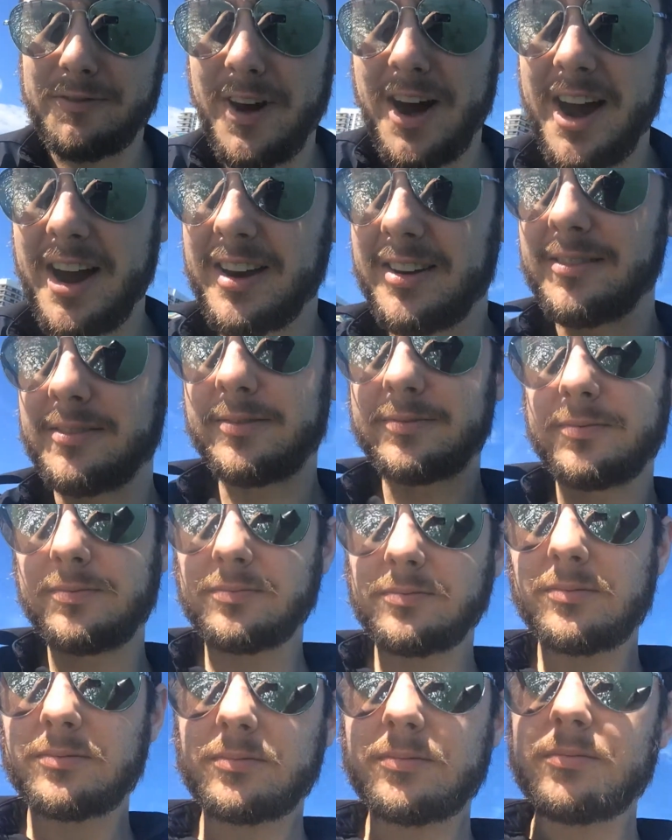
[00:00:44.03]

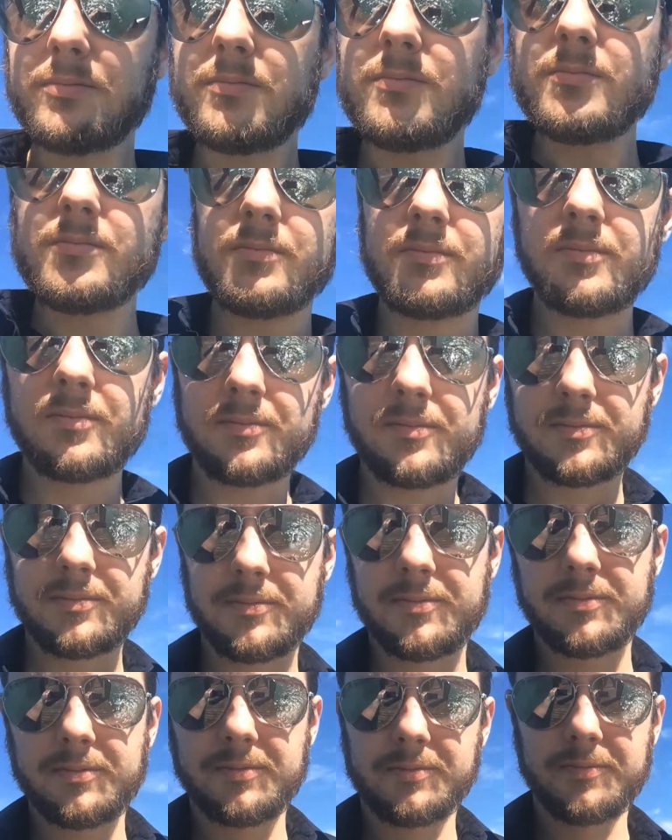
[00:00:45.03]
So I got back
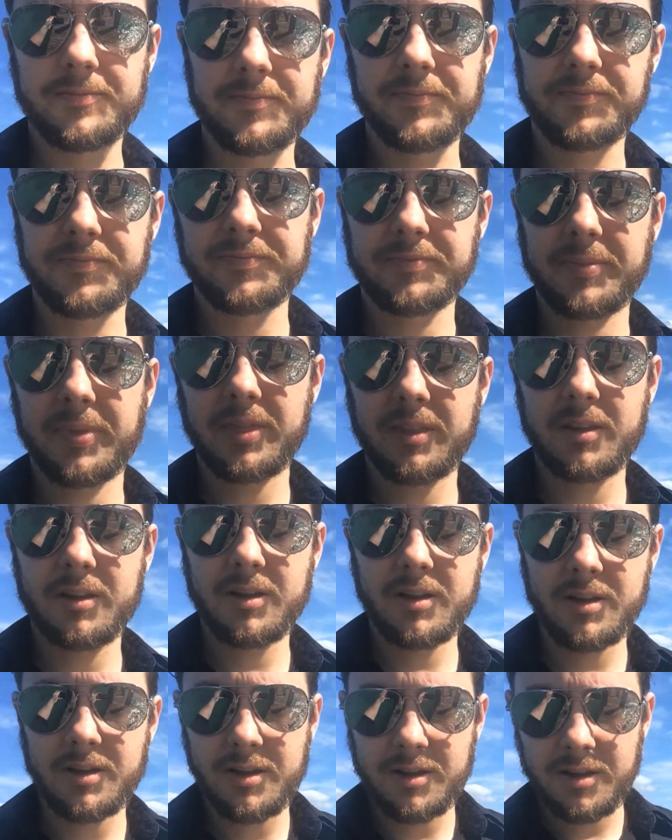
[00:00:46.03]
home and started listening
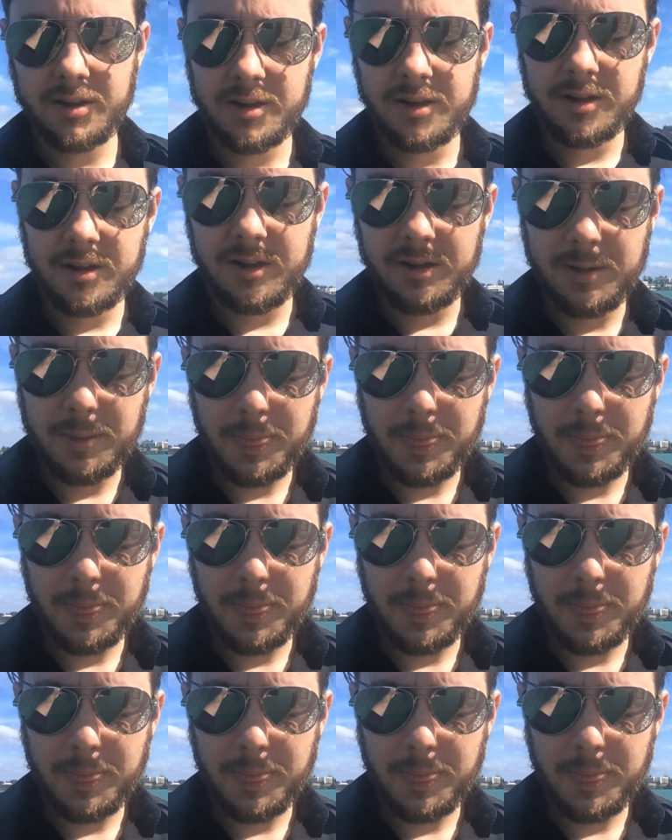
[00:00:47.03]
to it, and